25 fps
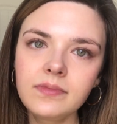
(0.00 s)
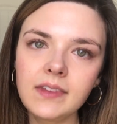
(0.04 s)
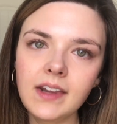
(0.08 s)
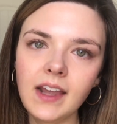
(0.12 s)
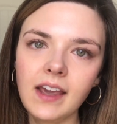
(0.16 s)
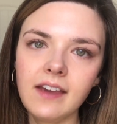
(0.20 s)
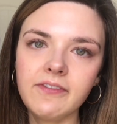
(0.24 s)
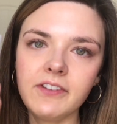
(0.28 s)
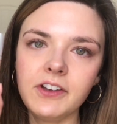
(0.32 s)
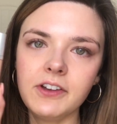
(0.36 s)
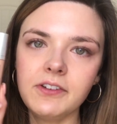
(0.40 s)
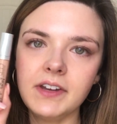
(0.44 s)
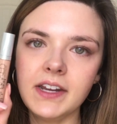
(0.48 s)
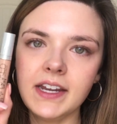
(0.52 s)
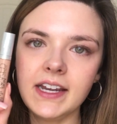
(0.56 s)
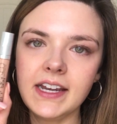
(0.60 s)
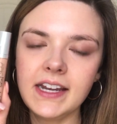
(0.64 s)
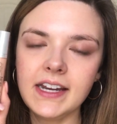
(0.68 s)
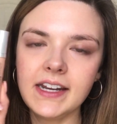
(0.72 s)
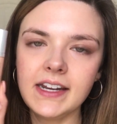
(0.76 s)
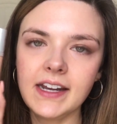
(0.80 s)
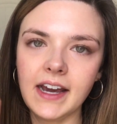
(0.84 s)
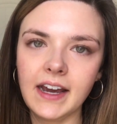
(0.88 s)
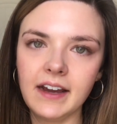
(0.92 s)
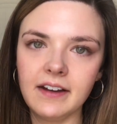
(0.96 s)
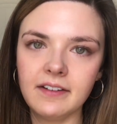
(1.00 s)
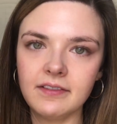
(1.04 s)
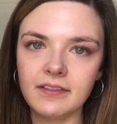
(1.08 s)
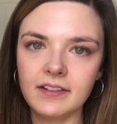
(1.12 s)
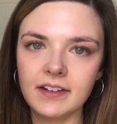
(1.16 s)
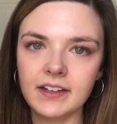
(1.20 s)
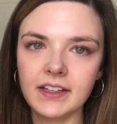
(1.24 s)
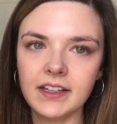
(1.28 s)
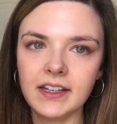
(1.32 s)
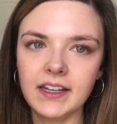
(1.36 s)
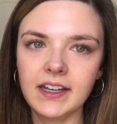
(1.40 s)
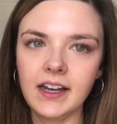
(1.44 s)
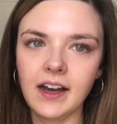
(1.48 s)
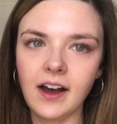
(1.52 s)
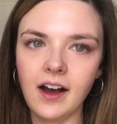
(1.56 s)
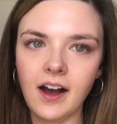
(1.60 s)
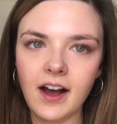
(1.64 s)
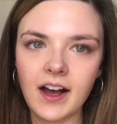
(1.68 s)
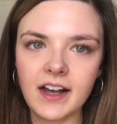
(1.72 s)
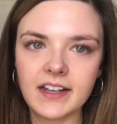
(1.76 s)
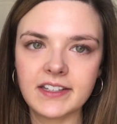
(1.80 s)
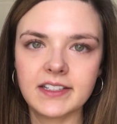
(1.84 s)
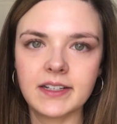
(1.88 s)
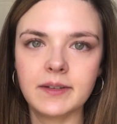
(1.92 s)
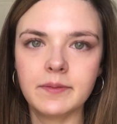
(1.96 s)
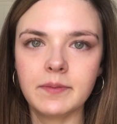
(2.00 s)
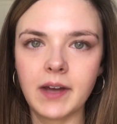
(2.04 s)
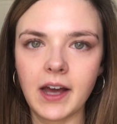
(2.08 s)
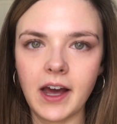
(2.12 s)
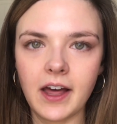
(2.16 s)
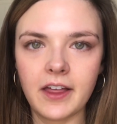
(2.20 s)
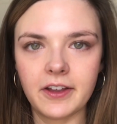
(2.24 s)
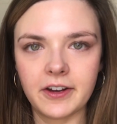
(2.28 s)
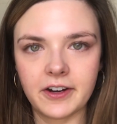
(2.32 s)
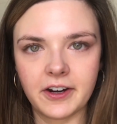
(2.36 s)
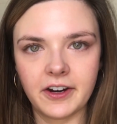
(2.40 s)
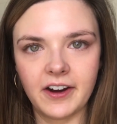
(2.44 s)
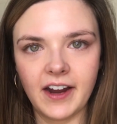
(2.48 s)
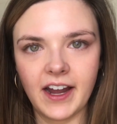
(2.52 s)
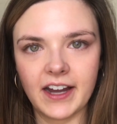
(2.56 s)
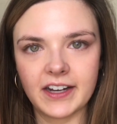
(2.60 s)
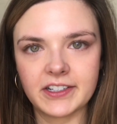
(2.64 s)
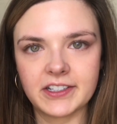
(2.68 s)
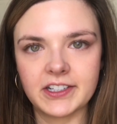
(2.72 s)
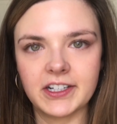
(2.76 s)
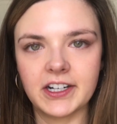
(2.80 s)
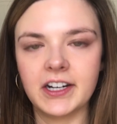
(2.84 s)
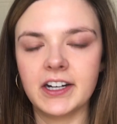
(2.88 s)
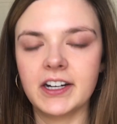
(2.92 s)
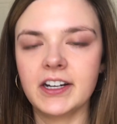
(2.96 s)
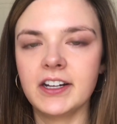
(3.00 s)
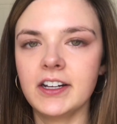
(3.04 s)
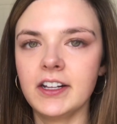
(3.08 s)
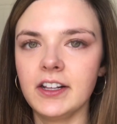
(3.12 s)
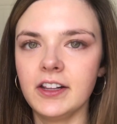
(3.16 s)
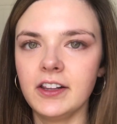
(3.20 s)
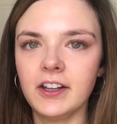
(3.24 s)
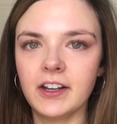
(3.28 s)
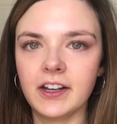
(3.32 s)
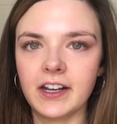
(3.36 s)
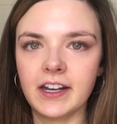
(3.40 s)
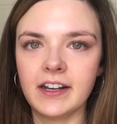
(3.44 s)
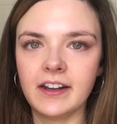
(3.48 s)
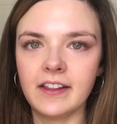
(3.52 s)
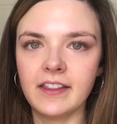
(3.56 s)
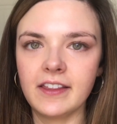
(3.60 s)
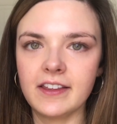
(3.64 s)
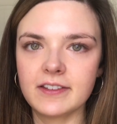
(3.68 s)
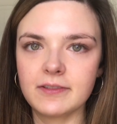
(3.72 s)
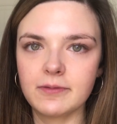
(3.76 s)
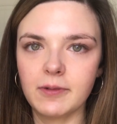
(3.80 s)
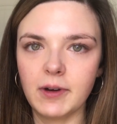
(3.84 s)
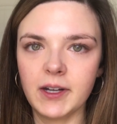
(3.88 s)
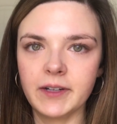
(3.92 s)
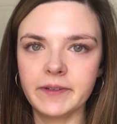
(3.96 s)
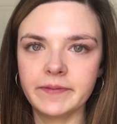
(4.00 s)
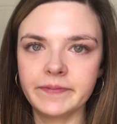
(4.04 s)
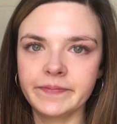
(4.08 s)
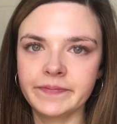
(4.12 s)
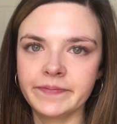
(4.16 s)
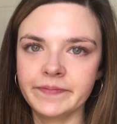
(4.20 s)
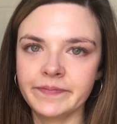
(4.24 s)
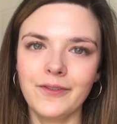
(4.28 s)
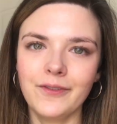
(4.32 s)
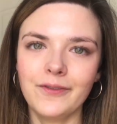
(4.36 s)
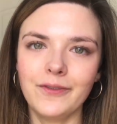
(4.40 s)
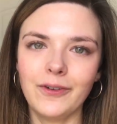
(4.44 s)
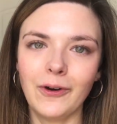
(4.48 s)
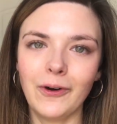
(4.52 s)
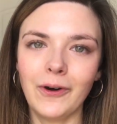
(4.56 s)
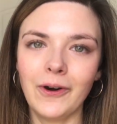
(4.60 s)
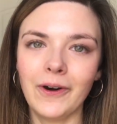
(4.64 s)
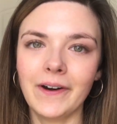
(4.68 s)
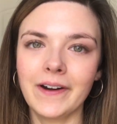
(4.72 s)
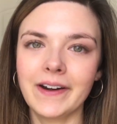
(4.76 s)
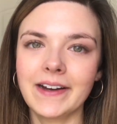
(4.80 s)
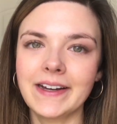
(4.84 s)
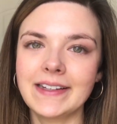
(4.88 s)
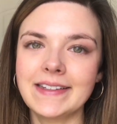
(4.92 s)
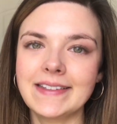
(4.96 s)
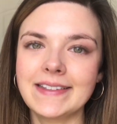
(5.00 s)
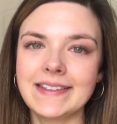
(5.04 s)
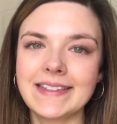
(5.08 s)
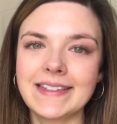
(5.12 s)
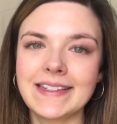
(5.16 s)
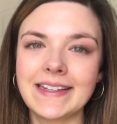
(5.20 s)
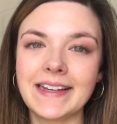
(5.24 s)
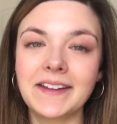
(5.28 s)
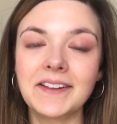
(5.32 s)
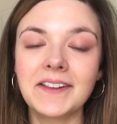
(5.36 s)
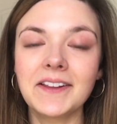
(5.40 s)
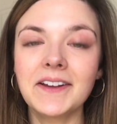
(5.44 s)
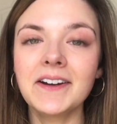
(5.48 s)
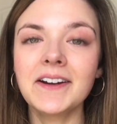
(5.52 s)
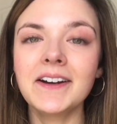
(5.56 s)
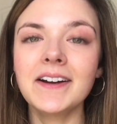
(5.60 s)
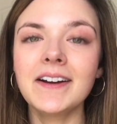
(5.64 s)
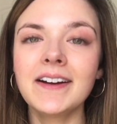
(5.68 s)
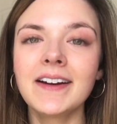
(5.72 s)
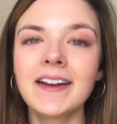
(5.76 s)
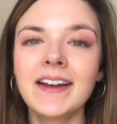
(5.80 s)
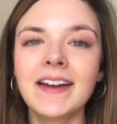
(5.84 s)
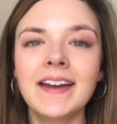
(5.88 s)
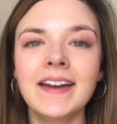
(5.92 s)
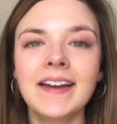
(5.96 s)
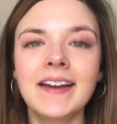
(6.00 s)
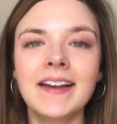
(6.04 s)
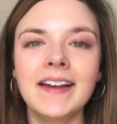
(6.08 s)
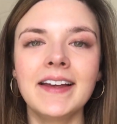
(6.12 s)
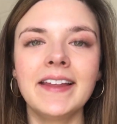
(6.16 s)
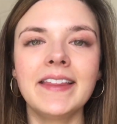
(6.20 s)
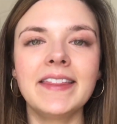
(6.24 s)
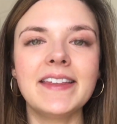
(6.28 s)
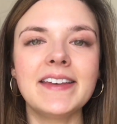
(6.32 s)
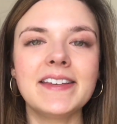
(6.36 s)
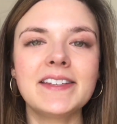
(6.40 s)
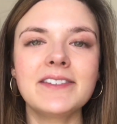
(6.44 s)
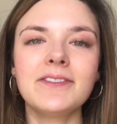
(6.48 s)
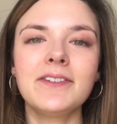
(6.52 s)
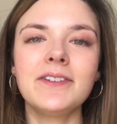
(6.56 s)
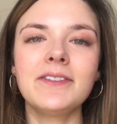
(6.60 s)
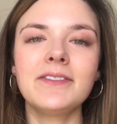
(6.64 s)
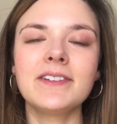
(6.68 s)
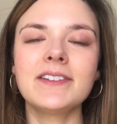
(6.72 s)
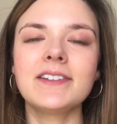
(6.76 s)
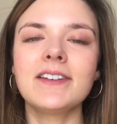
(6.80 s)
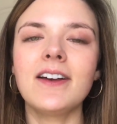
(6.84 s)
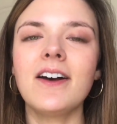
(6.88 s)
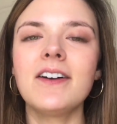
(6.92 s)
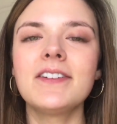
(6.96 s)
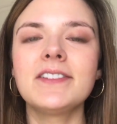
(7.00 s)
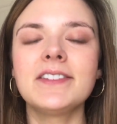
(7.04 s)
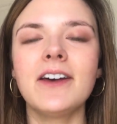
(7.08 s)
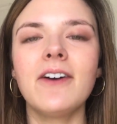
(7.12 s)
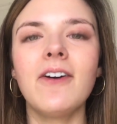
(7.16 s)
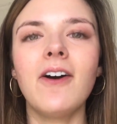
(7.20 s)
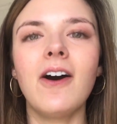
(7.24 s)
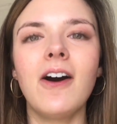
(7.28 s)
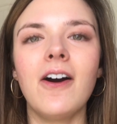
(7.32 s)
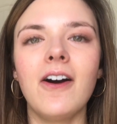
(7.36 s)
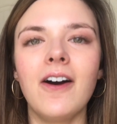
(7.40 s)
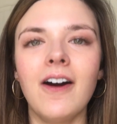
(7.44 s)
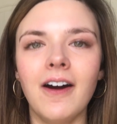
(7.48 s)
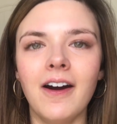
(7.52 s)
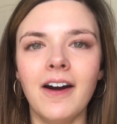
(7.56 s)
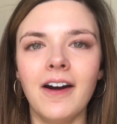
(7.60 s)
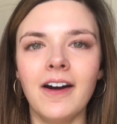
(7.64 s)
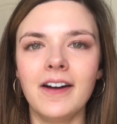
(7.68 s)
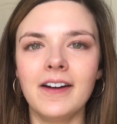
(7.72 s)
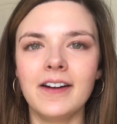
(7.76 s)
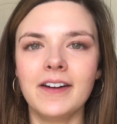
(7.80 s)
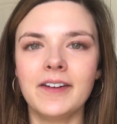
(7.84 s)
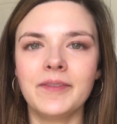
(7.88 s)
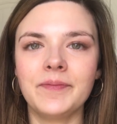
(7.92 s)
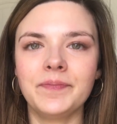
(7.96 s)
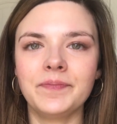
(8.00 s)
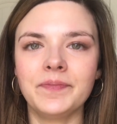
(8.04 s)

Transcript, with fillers: If you need a really awesome color corrector, look into this one. For concealer, this one was also hard.